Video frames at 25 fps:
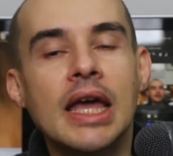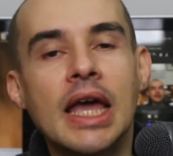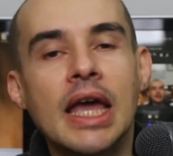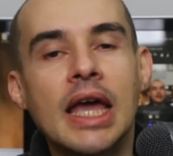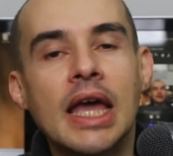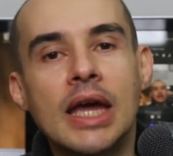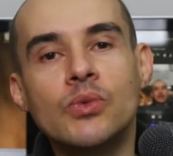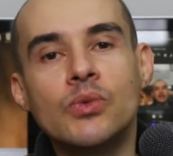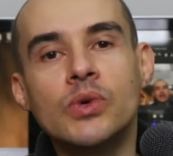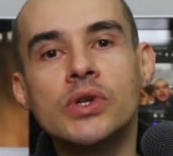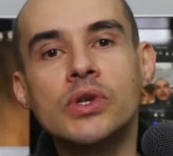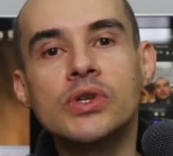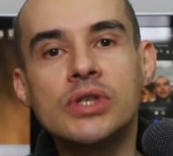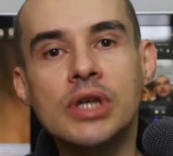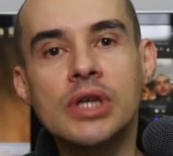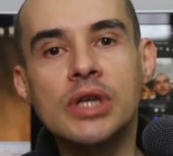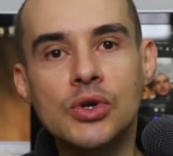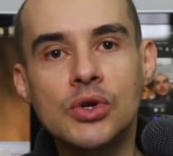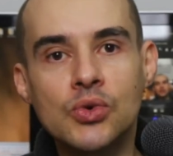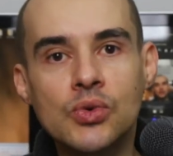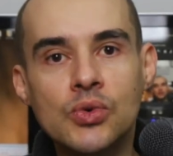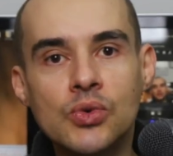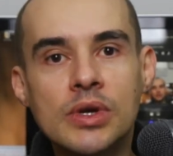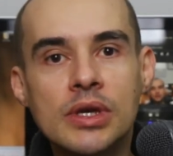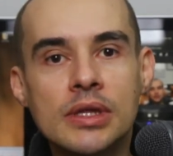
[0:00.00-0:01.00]
And when you start
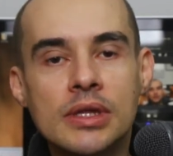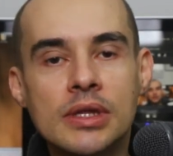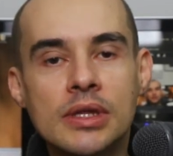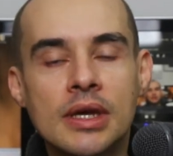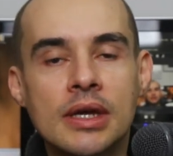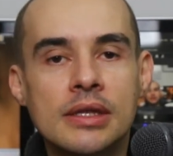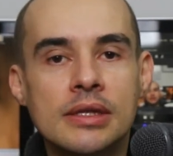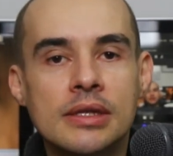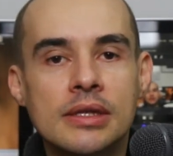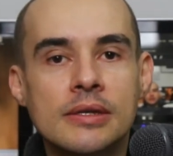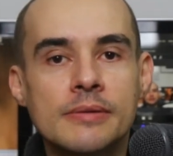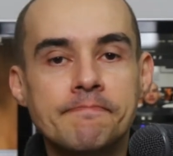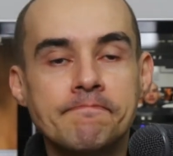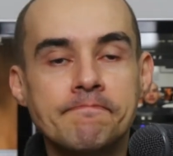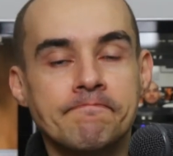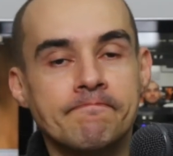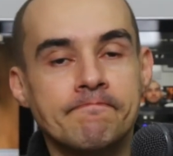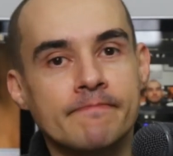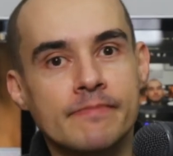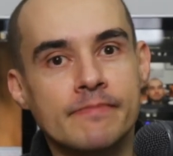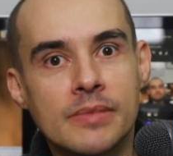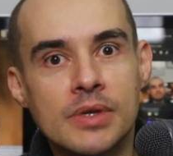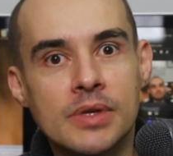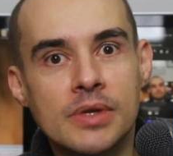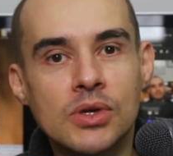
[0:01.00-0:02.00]
doing that,
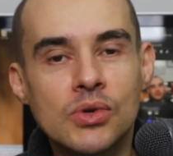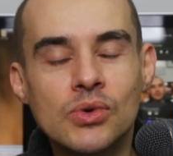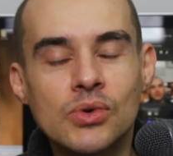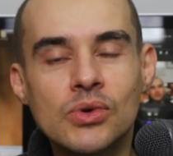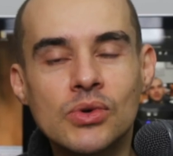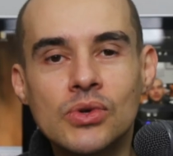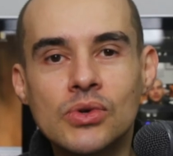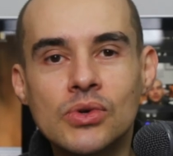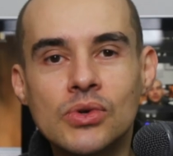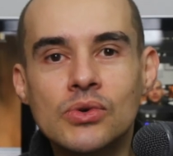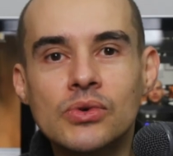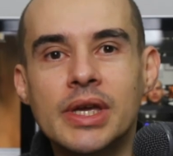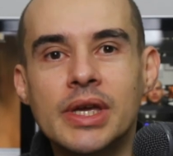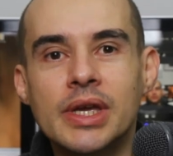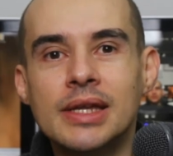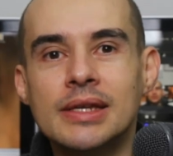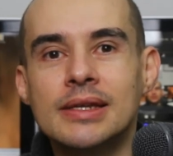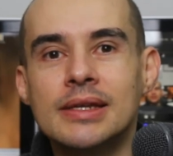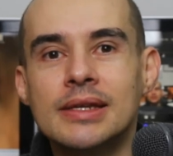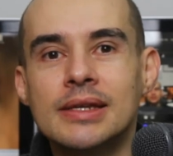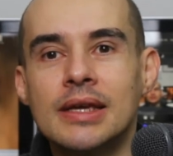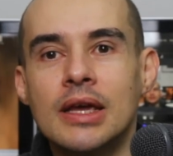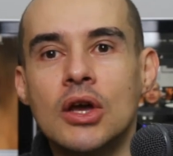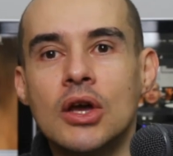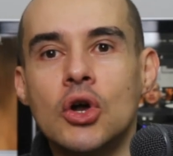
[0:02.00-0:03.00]
you
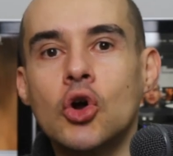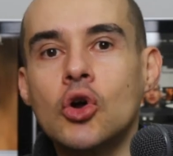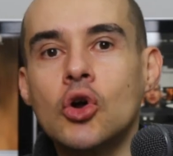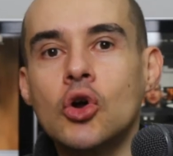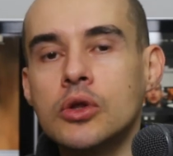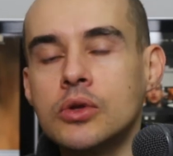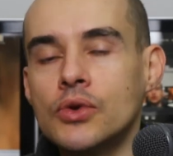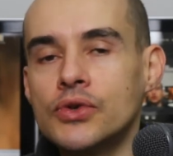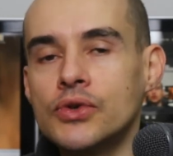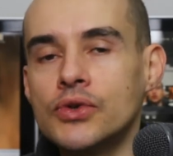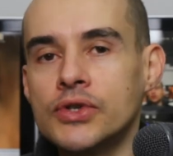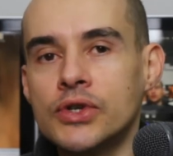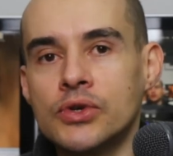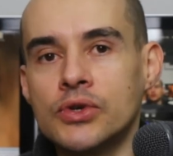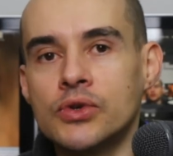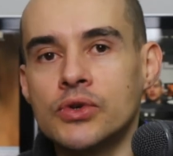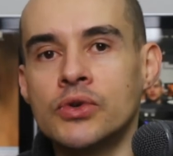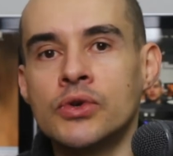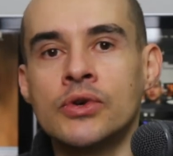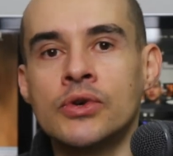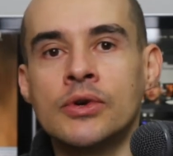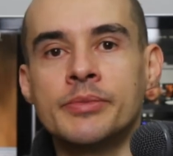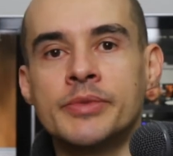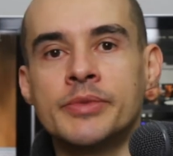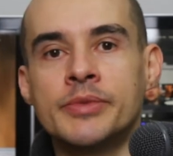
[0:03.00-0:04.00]
get closer to
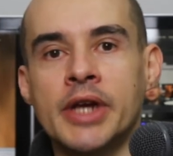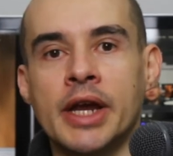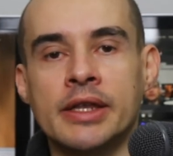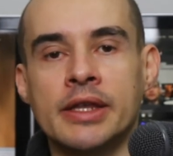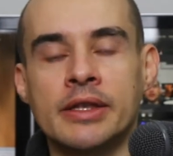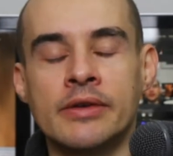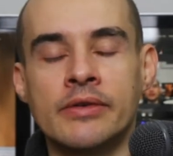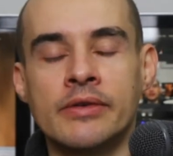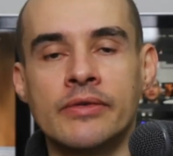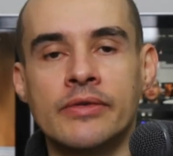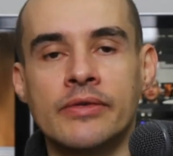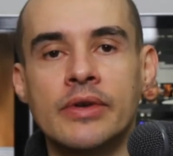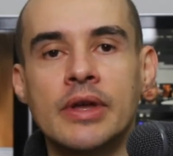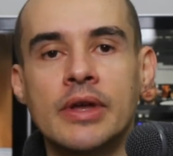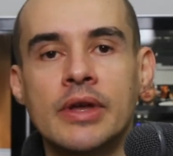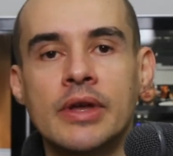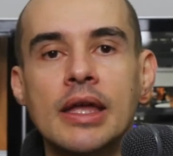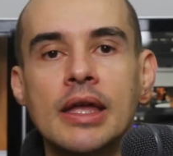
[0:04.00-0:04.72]
your objective.